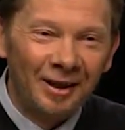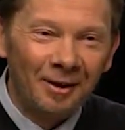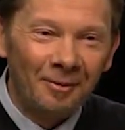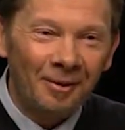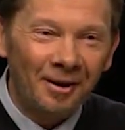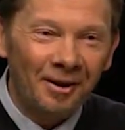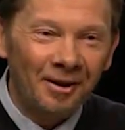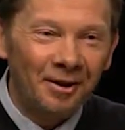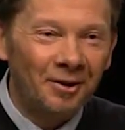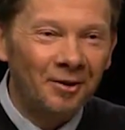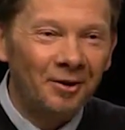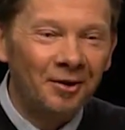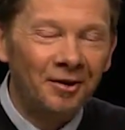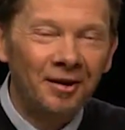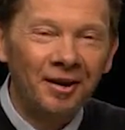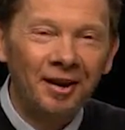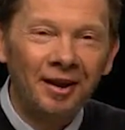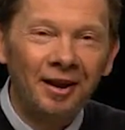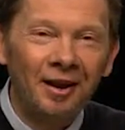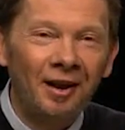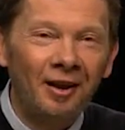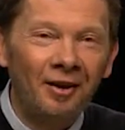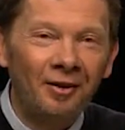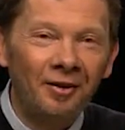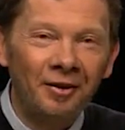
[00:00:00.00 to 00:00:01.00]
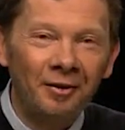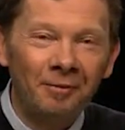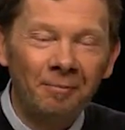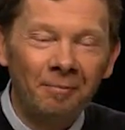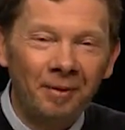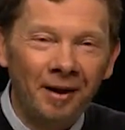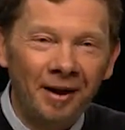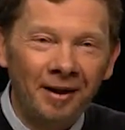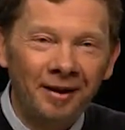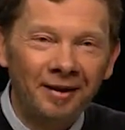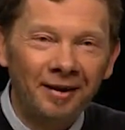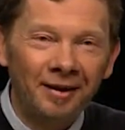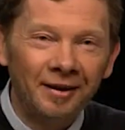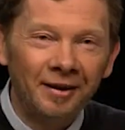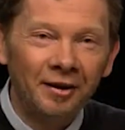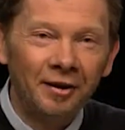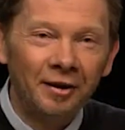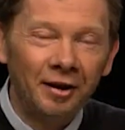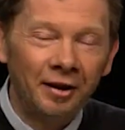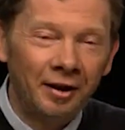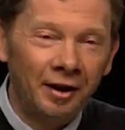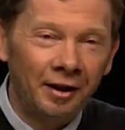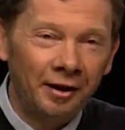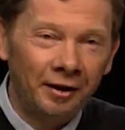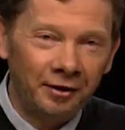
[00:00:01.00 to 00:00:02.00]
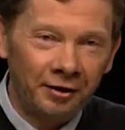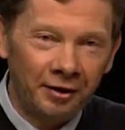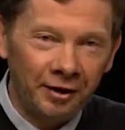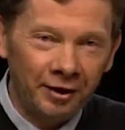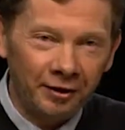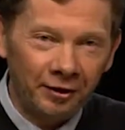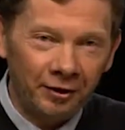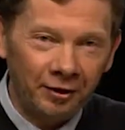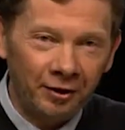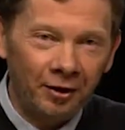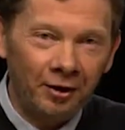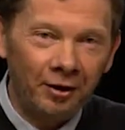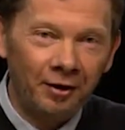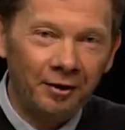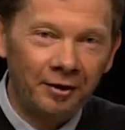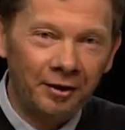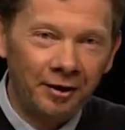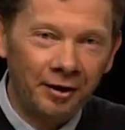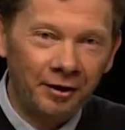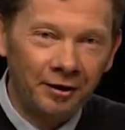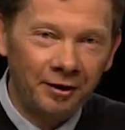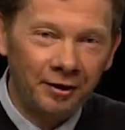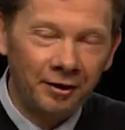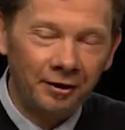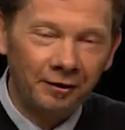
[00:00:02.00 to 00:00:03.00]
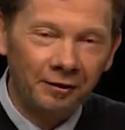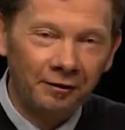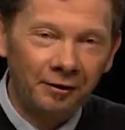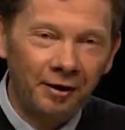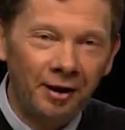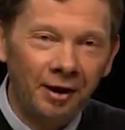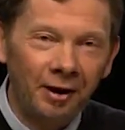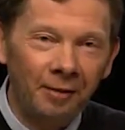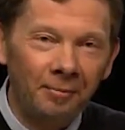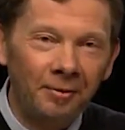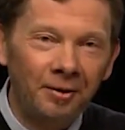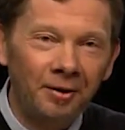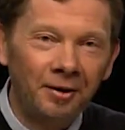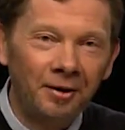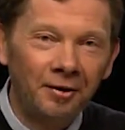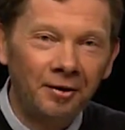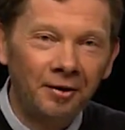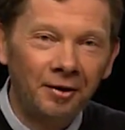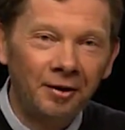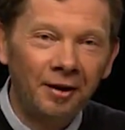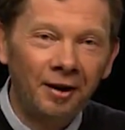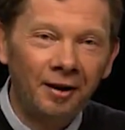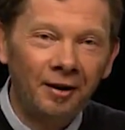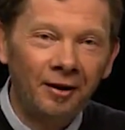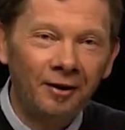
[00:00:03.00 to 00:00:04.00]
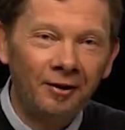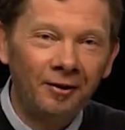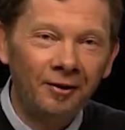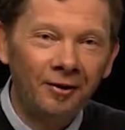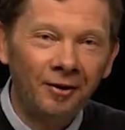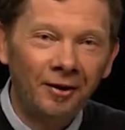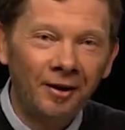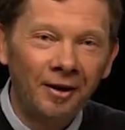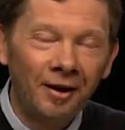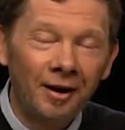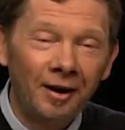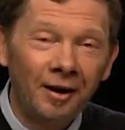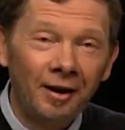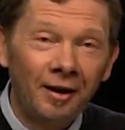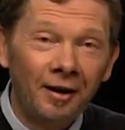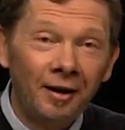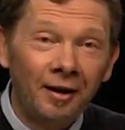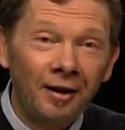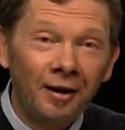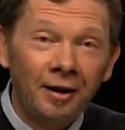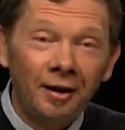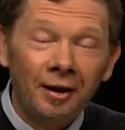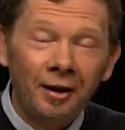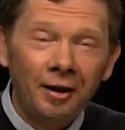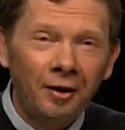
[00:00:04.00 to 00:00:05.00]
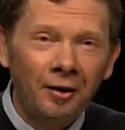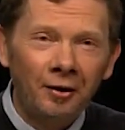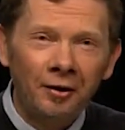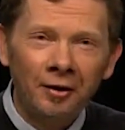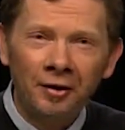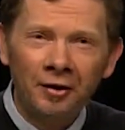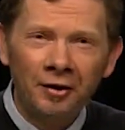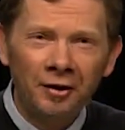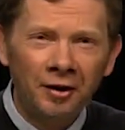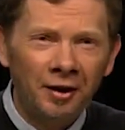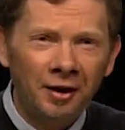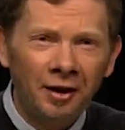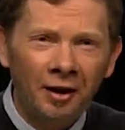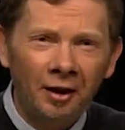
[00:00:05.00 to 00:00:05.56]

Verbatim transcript: once you see how the patterns that I just, uh, just described just now, you can see